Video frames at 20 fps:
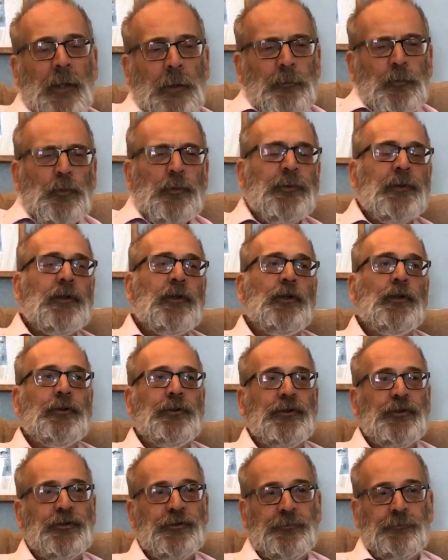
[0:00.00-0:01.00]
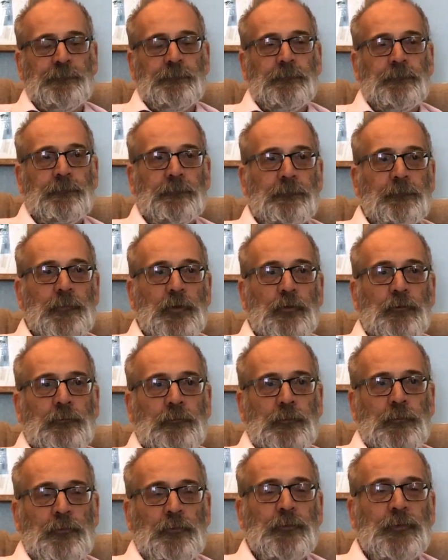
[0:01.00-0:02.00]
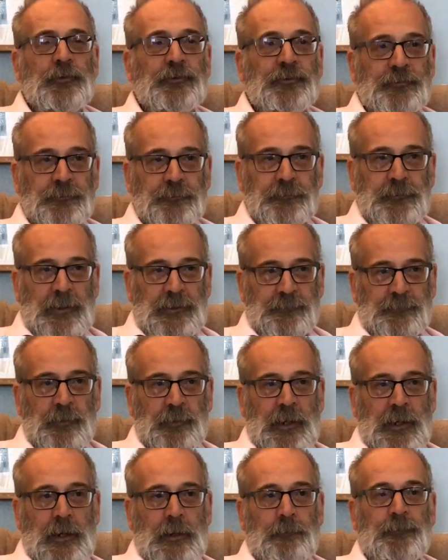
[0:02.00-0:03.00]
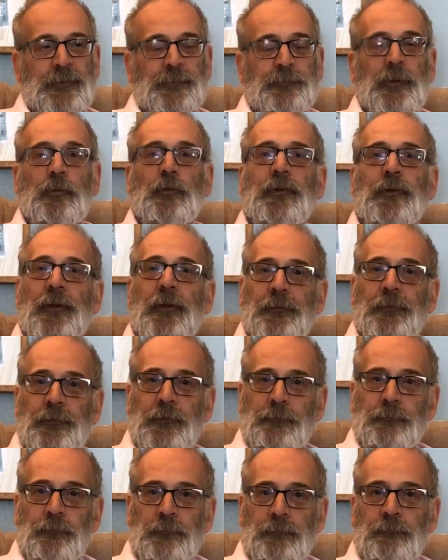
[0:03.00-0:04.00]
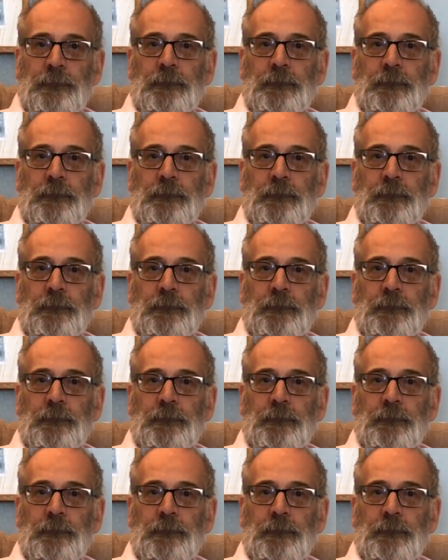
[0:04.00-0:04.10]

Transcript: and with the Kurdish mo movements yes perhaps but with other